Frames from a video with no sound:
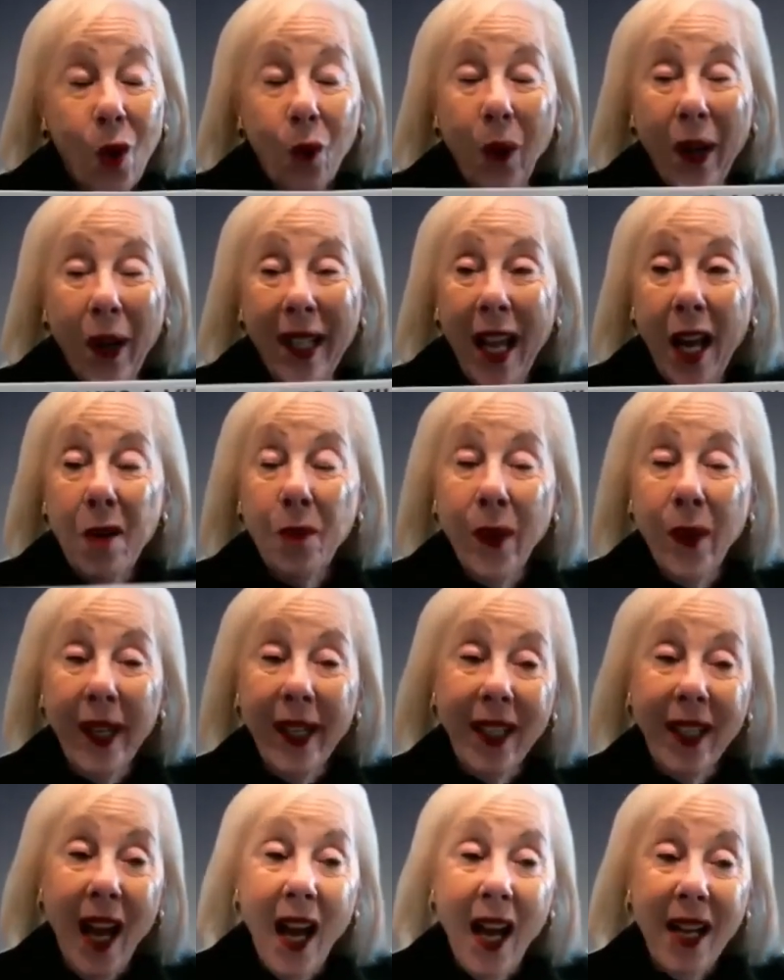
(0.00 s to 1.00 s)
Well, I
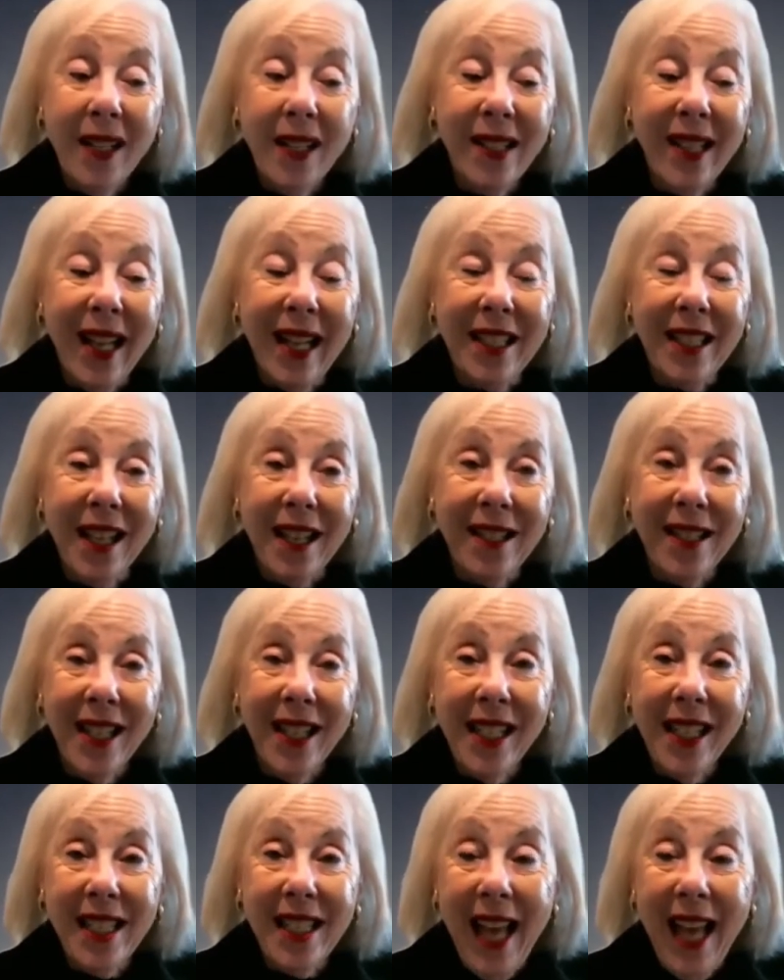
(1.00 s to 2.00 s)
realize that doesn't
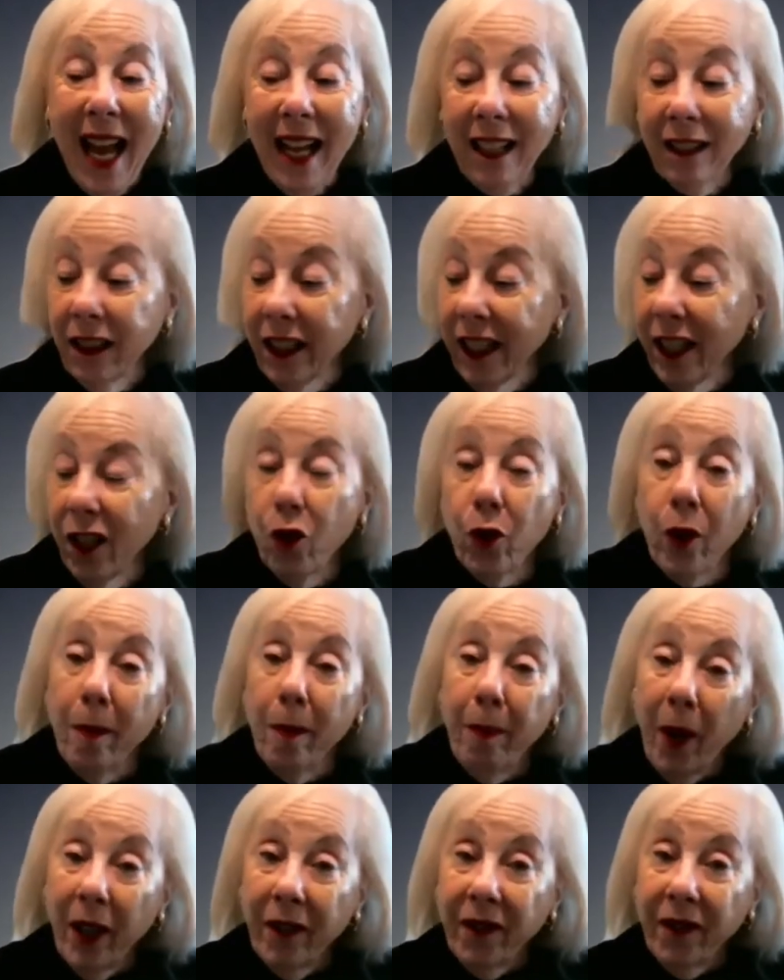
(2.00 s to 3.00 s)
exactly trip
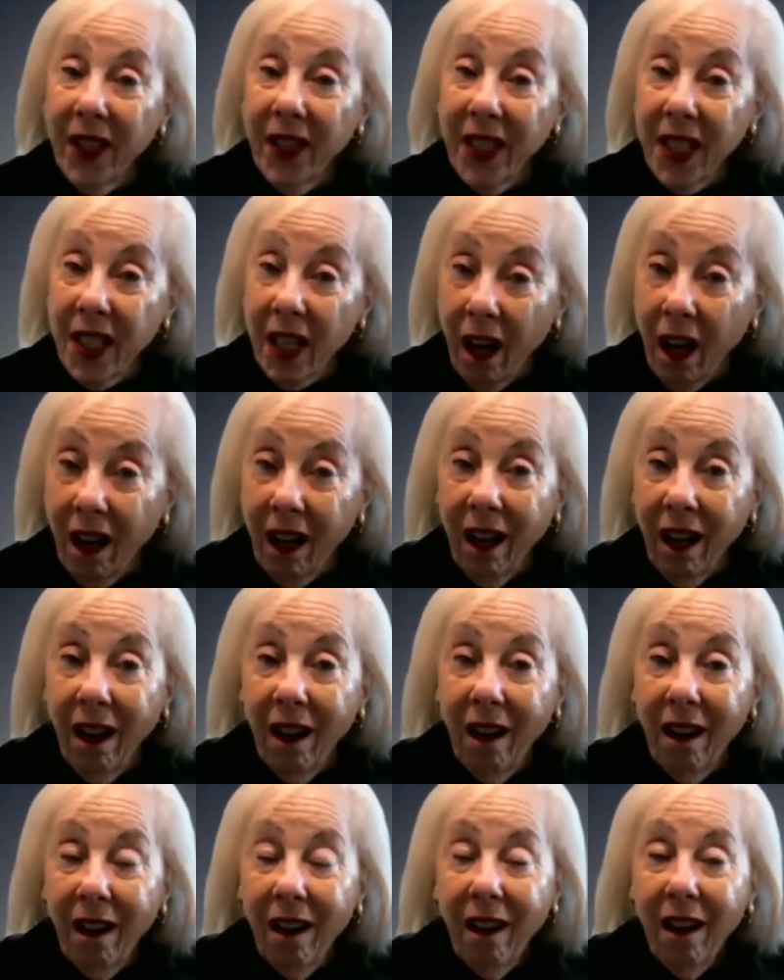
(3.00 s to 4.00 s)
off the tongue,
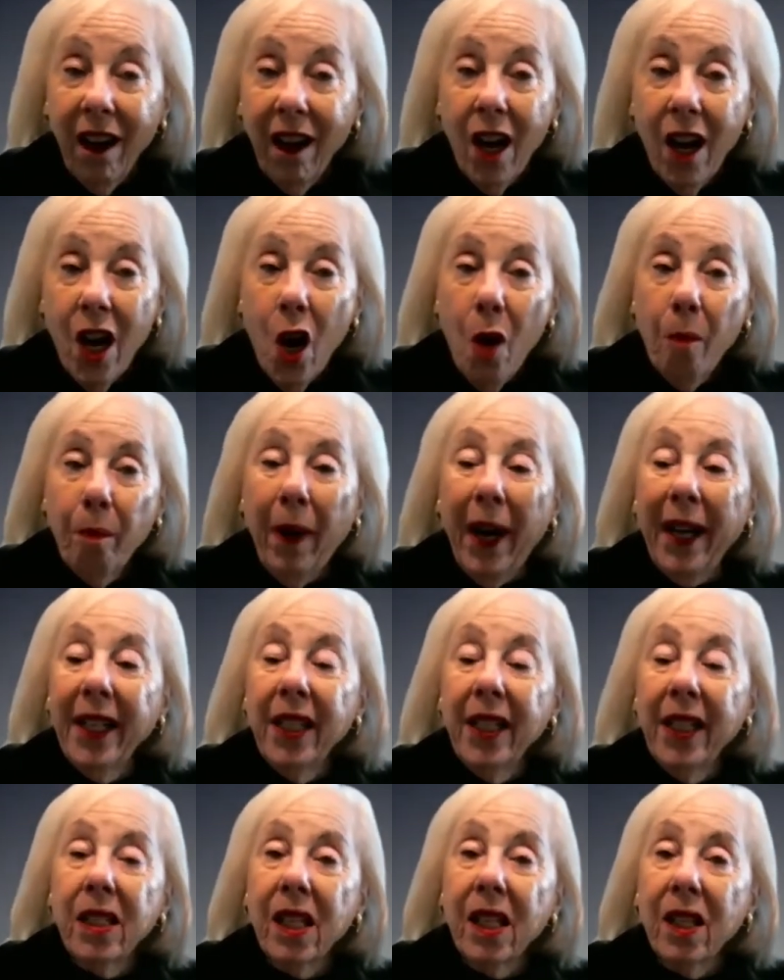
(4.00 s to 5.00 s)
but
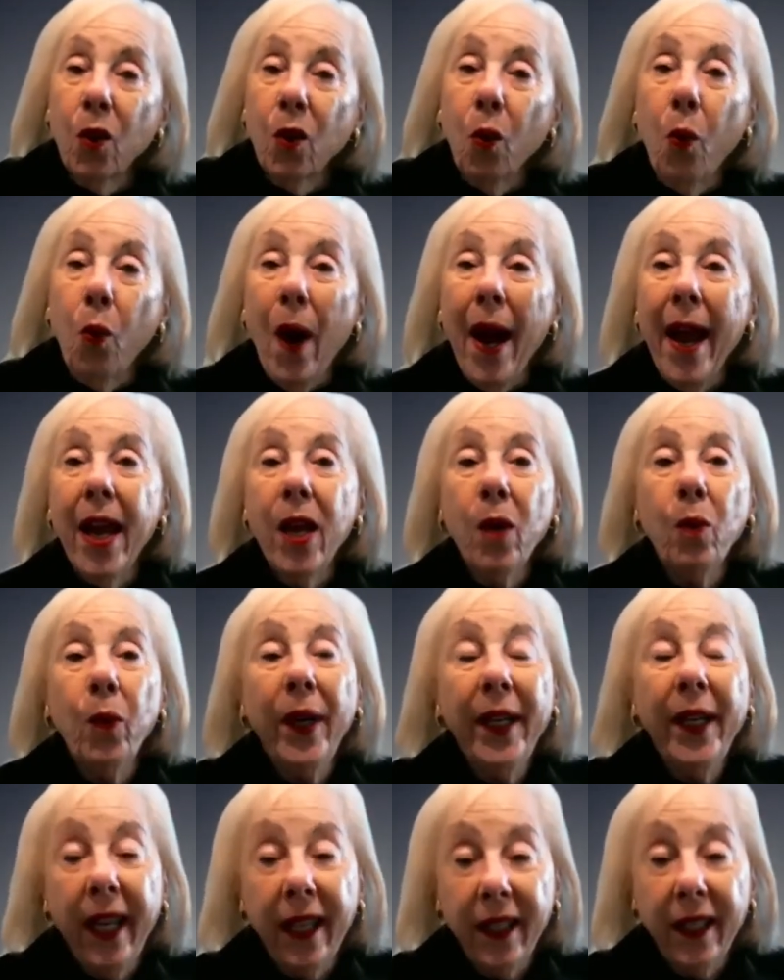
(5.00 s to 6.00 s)
it's the way
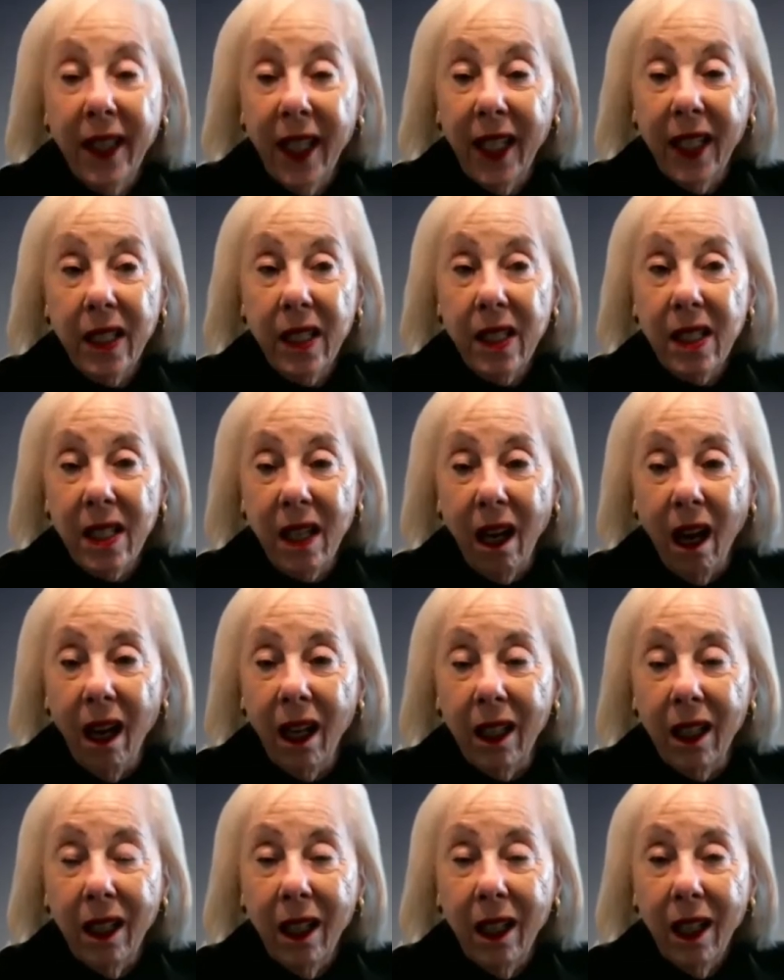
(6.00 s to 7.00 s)
we get things
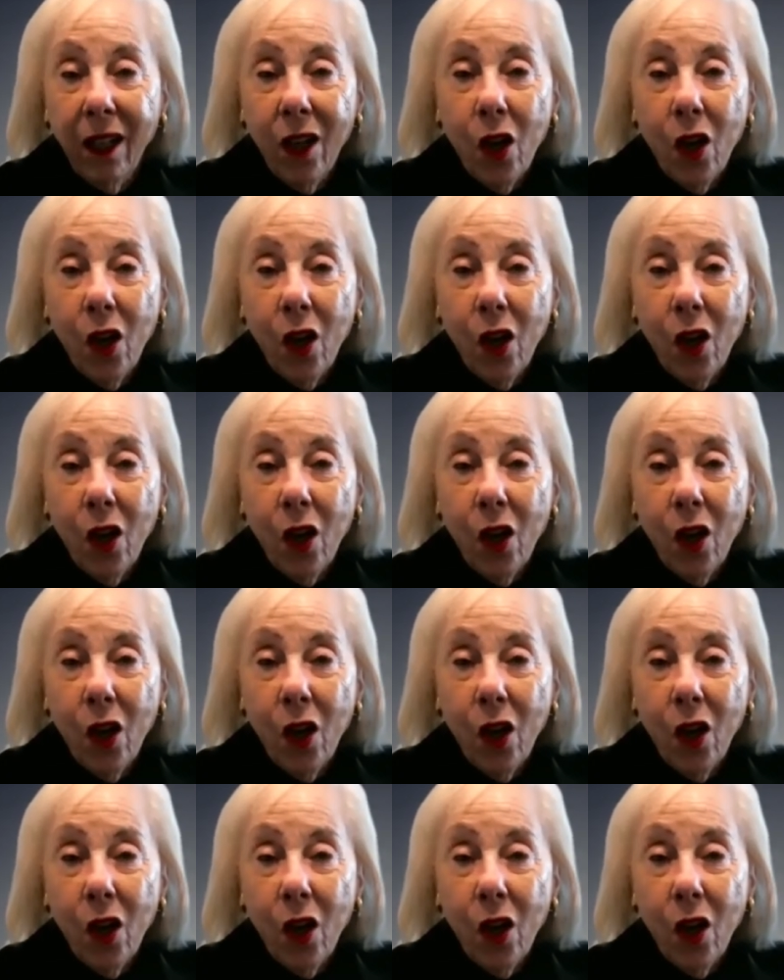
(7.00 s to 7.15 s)
done.